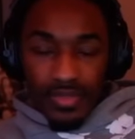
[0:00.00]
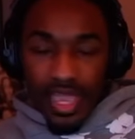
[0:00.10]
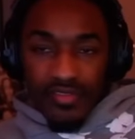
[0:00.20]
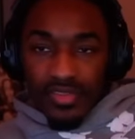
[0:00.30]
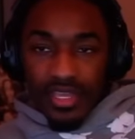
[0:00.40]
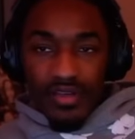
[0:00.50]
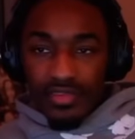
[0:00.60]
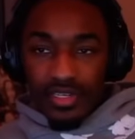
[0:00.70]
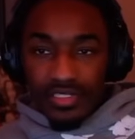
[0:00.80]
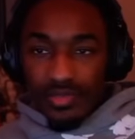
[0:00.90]
Everything I've
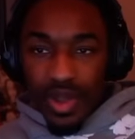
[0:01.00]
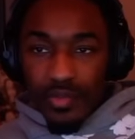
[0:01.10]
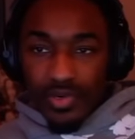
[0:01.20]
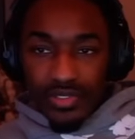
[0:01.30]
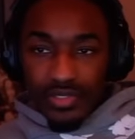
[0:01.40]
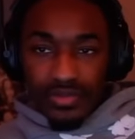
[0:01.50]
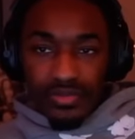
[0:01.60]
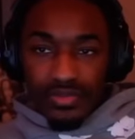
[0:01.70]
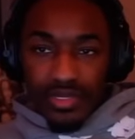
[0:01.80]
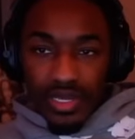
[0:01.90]
done is what I wanted to
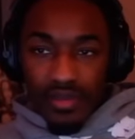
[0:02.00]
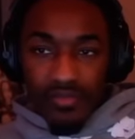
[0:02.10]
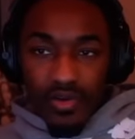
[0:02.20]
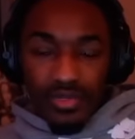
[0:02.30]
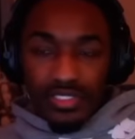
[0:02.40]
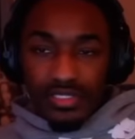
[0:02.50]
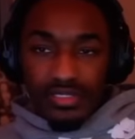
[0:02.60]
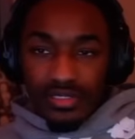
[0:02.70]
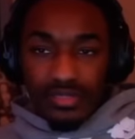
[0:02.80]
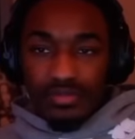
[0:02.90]
do. Like I've
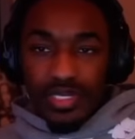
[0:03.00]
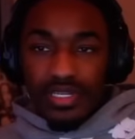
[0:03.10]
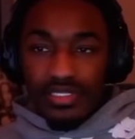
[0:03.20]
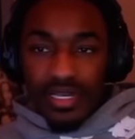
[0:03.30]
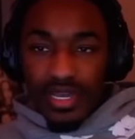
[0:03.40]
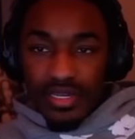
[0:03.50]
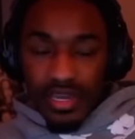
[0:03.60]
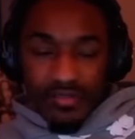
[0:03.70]
always been into that.